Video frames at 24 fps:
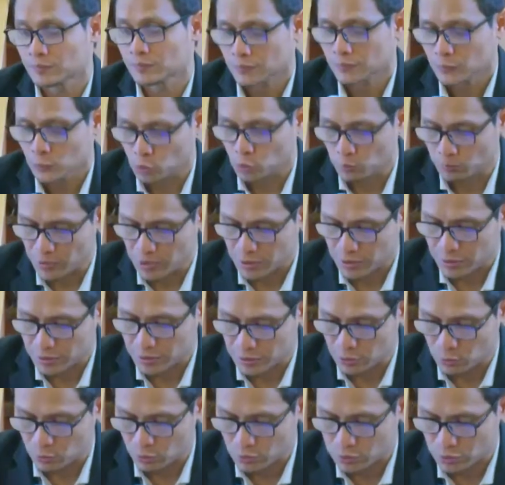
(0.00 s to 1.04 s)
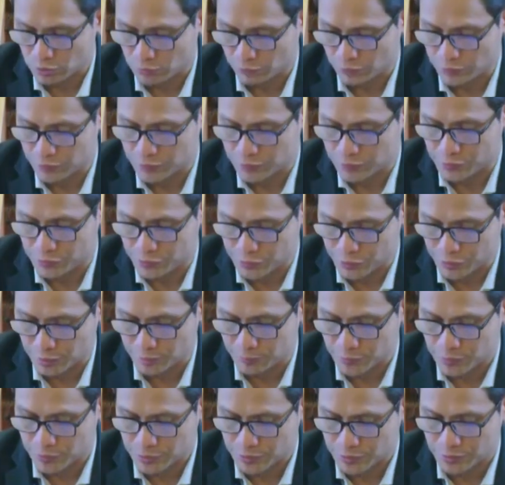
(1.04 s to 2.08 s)
to make use of these
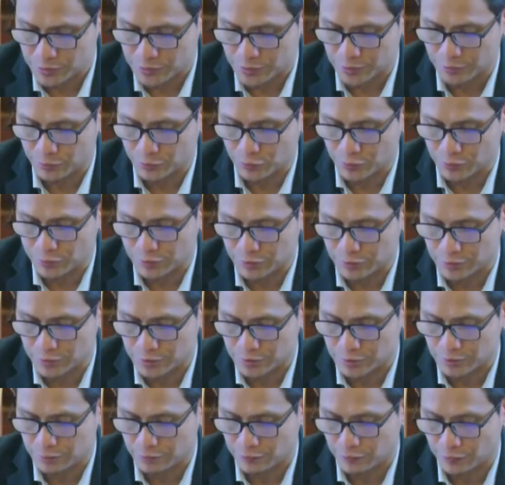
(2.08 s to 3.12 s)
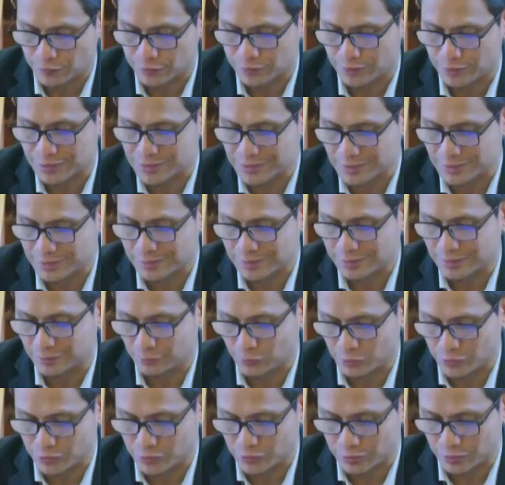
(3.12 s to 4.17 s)
germs and treasures for their study and
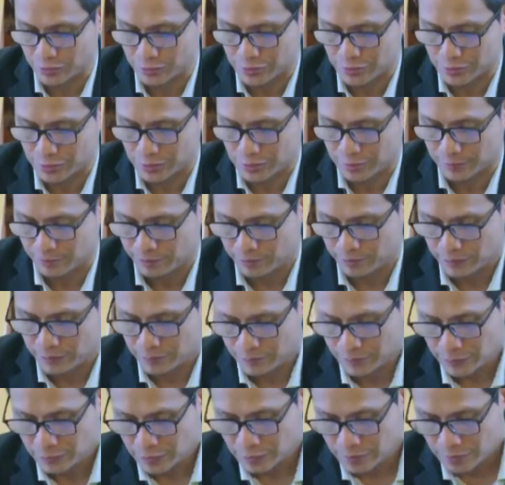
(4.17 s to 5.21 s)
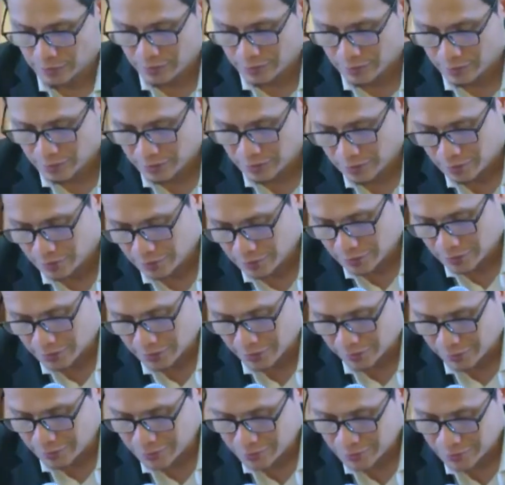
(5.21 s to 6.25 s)
research.
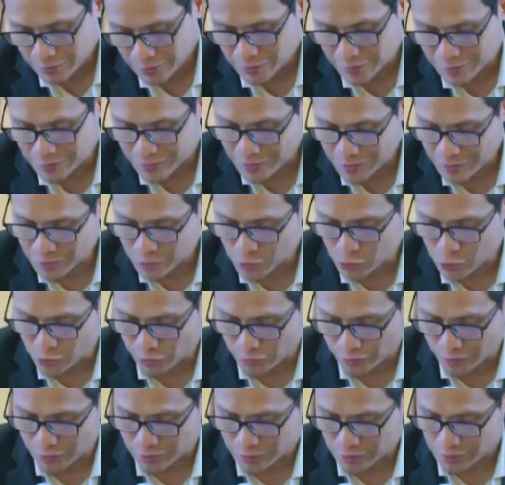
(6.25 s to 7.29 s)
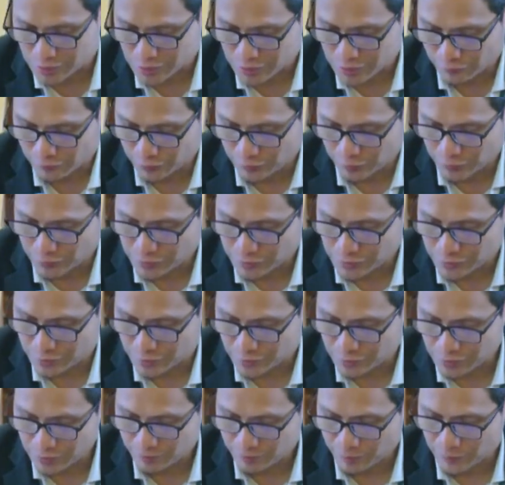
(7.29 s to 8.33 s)
And this is the sixth series of the
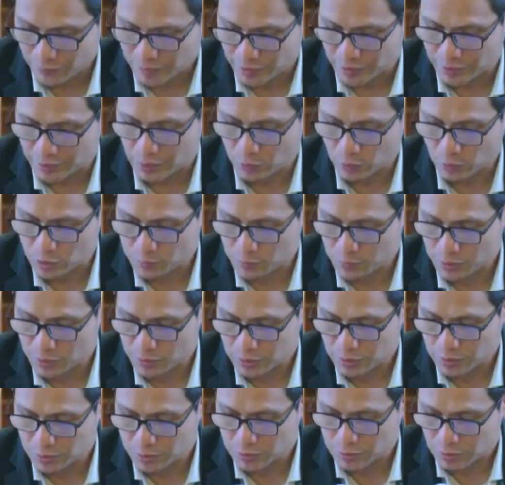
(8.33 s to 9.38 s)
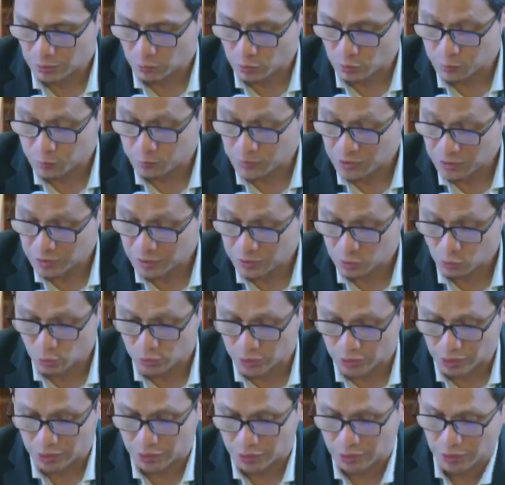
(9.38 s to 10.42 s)
lecture and our speaker, our speaker
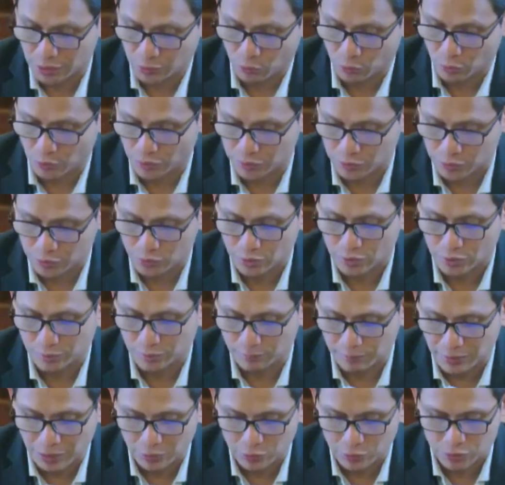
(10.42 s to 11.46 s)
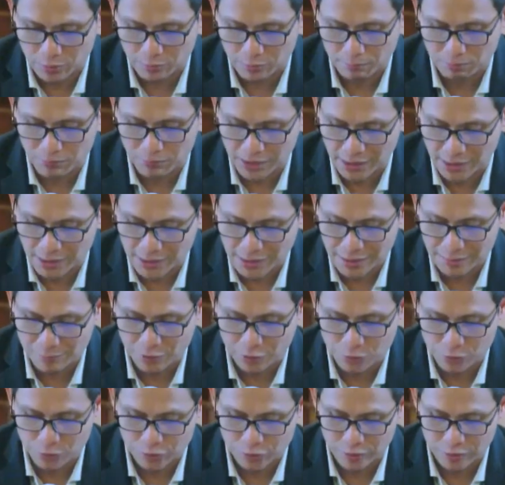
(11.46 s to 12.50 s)
today will talk about Malay
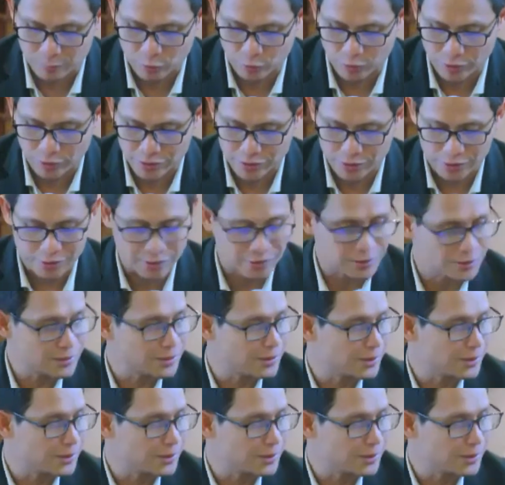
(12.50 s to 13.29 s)
manuscript collection